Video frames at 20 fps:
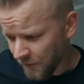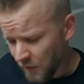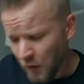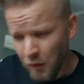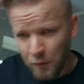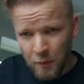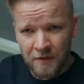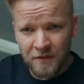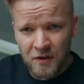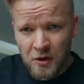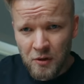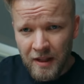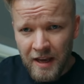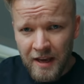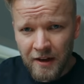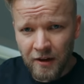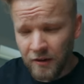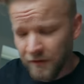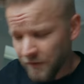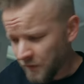Full review
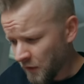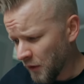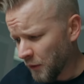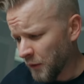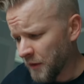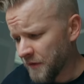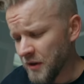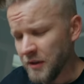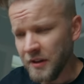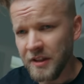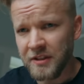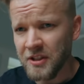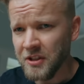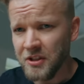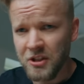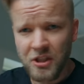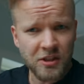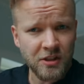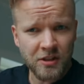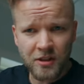later, full review. This
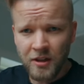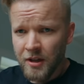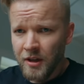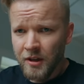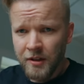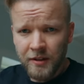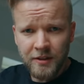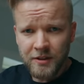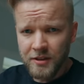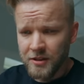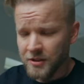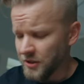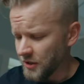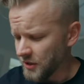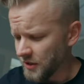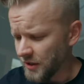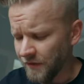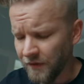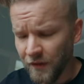is just